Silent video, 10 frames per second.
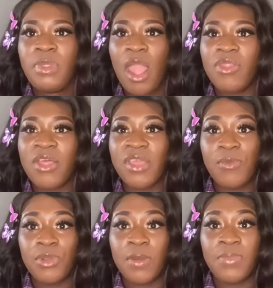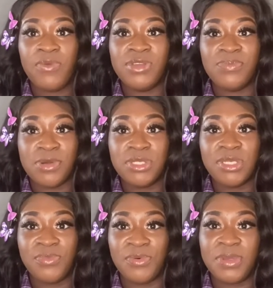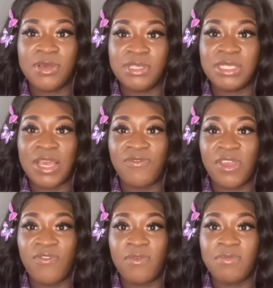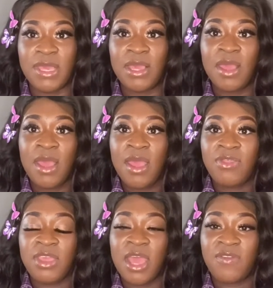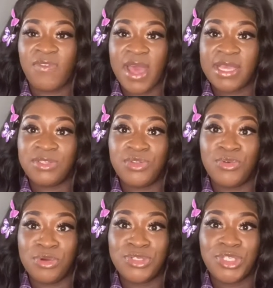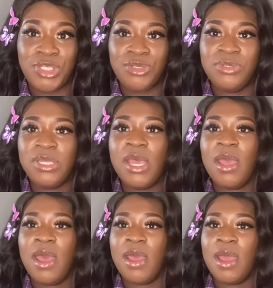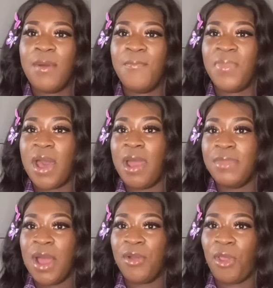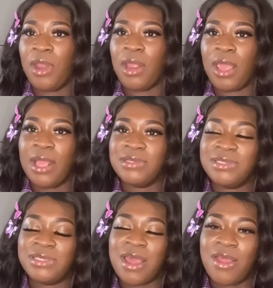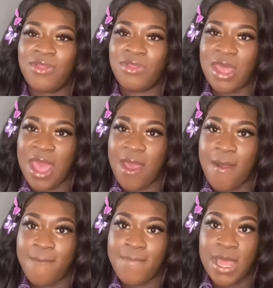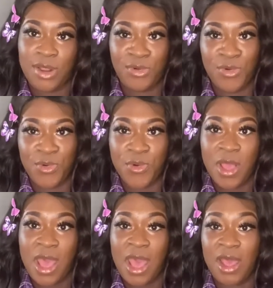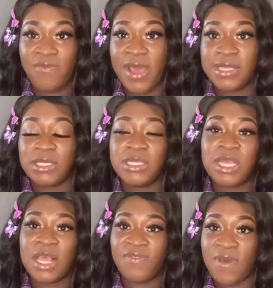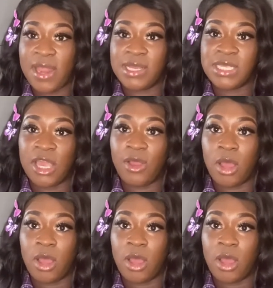that they wouldn't be responsible, because they've given me the advice not to use it, but I'm now going against their medical advice. And I said, that's fine, I take